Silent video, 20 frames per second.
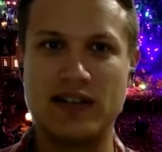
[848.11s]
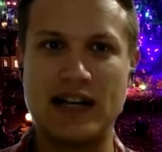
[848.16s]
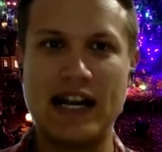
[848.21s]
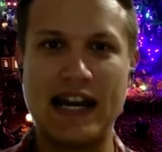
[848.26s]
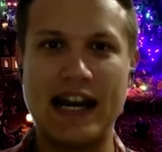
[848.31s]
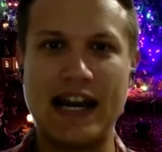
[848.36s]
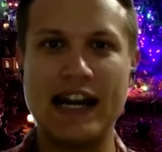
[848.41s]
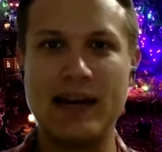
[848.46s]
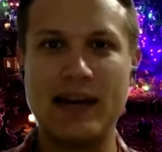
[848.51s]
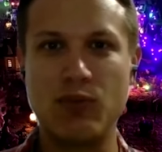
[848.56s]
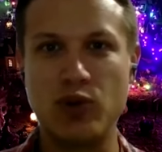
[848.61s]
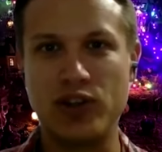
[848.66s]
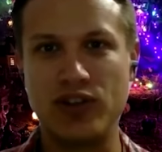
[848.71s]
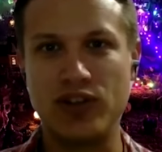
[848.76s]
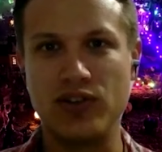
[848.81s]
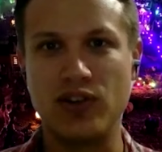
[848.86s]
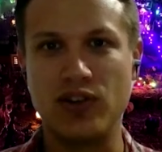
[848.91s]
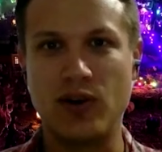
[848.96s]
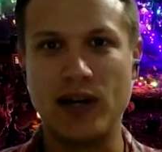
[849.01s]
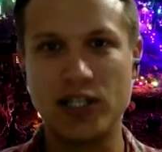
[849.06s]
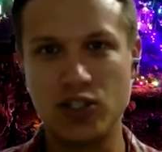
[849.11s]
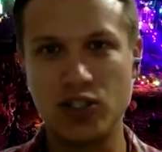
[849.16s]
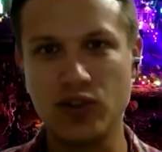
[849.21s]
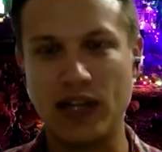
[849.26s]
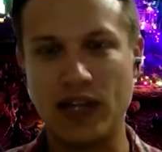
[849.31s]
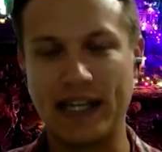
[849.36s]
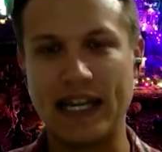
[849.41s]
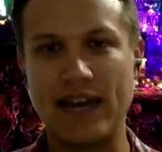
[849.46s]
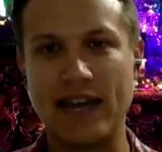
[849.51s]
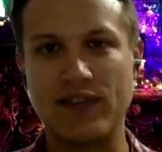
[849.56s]
And I, I am with you though. I do
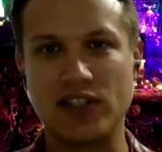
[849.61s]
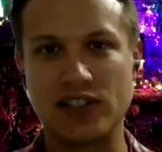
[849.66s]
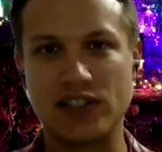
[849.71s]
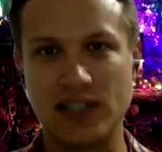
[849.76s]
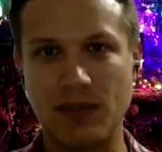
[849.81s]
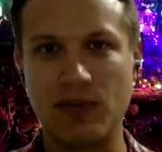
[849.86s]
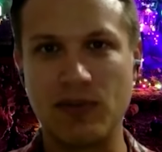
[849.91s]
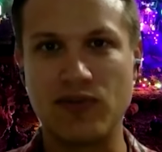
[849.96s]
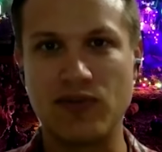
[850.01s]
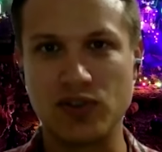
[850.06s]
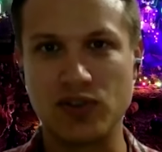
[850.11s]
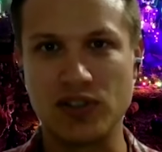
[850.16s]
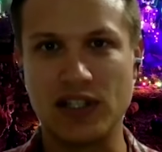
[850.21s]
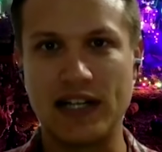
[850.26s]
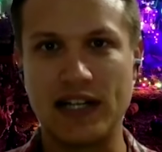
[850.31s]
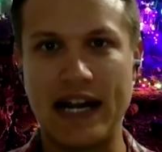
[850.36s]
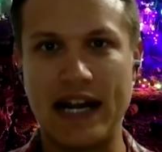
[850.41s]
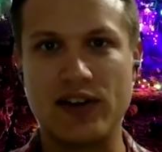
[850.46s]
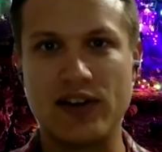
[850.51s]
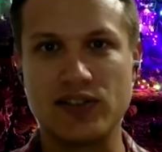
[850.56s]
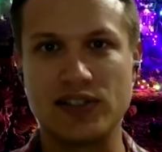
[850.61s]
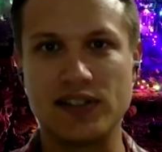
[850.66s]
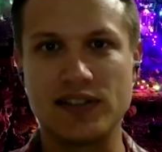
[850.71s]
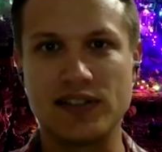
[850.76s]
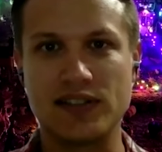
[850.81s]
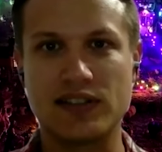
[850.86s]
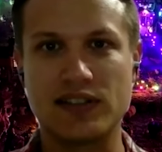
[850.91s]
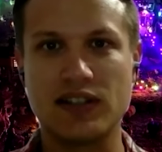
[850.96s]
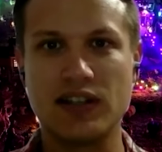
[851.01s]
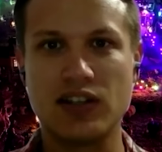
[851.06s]
like having some of those lit
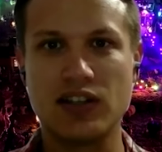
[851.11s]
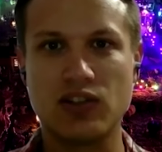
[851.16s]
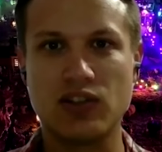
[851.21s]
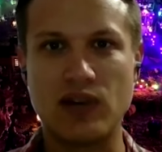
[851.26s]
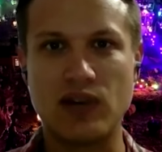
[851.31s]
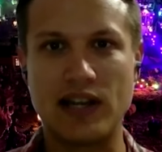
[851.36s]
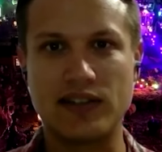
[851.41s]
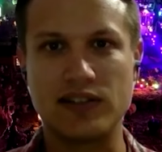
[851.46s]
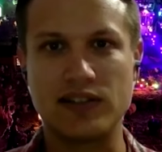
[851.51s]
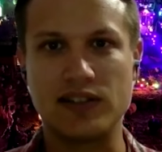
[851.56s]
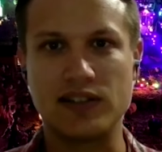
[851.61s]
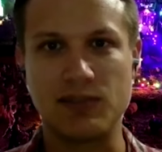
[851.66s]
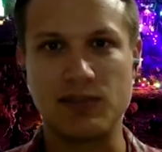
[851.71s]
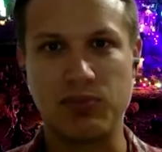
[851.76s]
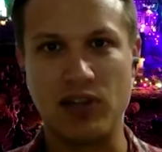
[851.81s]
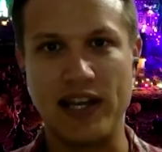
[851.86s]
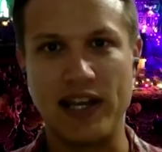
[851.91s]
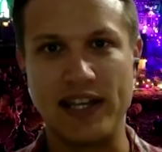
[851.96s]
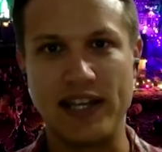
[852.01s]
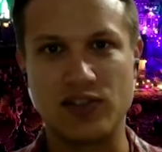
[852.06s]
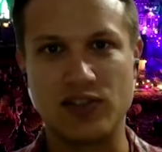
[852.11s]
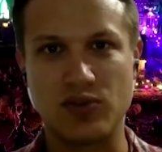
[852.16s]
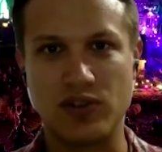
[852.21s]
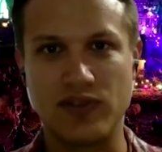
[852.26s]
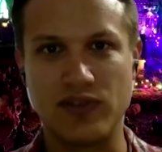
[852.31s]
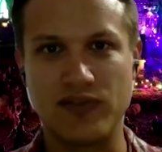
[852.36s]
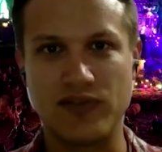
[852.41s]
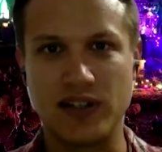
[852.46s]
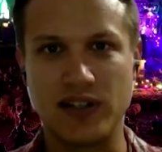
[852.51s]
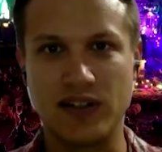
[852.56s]
houses throughout the display,
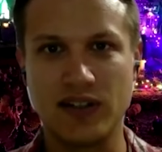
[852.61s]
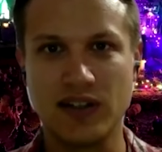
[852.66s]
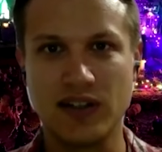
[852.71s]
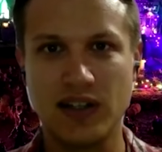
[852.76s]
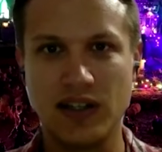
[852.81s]
sort of to